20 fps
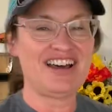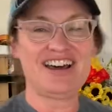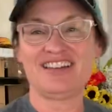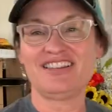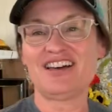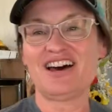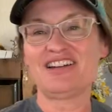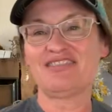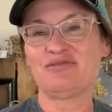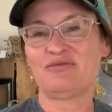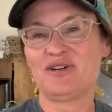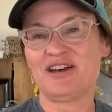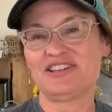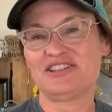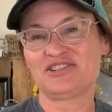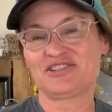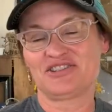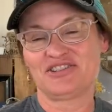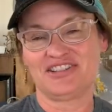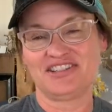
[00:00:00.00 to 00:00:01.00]
a lot of
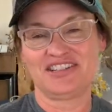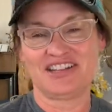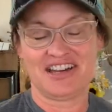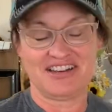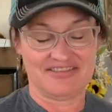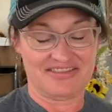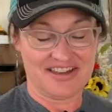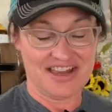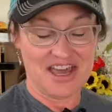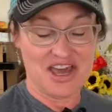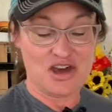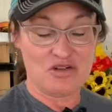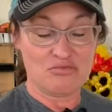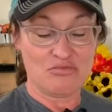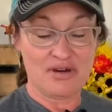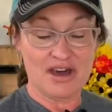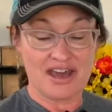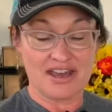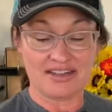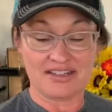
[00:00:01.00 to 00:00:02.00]
Western stuff.
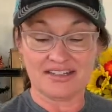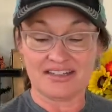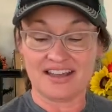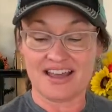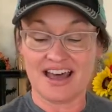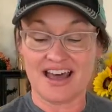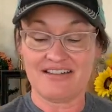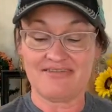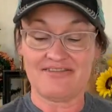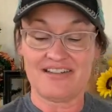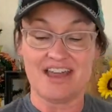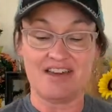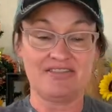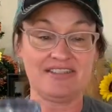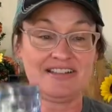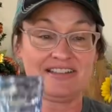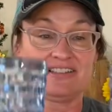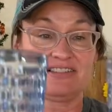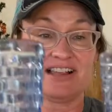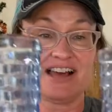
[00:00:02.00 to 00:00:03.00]
But I found
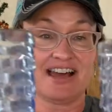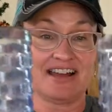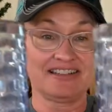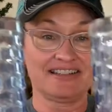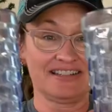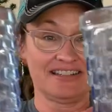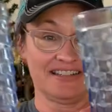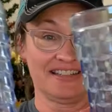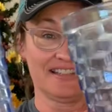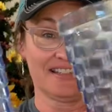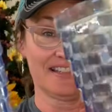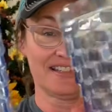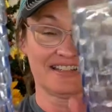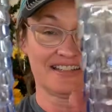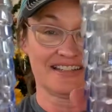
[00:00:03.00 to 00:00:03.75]
these glasses,